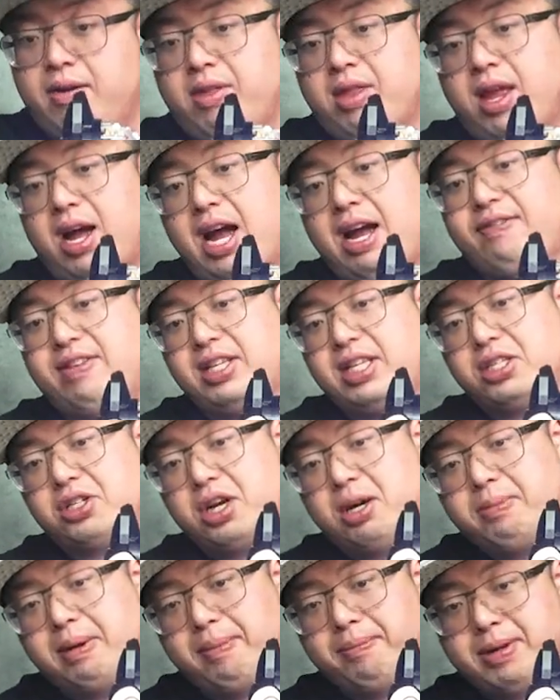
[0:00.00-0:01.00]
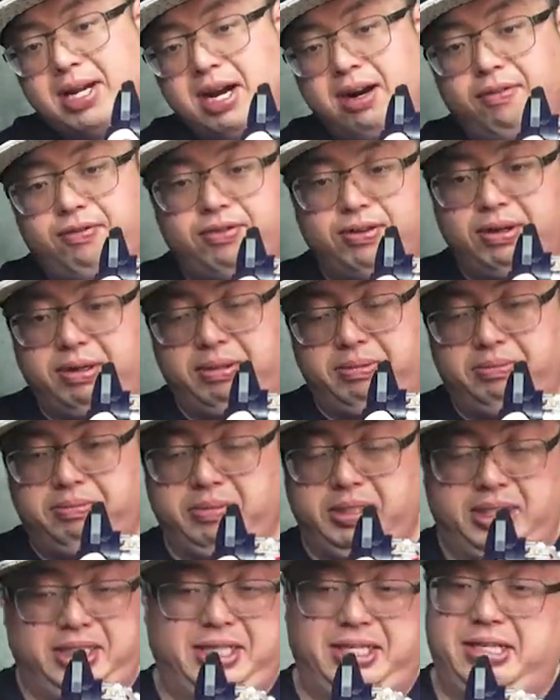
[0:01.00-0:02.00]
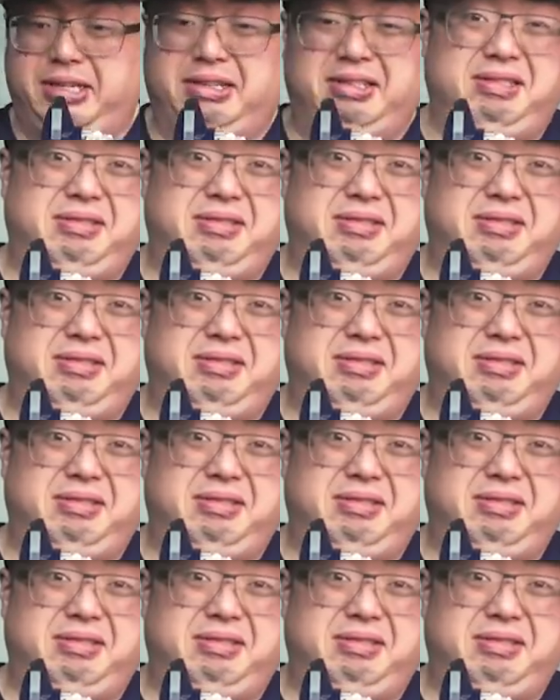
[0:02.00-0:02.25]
I've had this arm up now for a good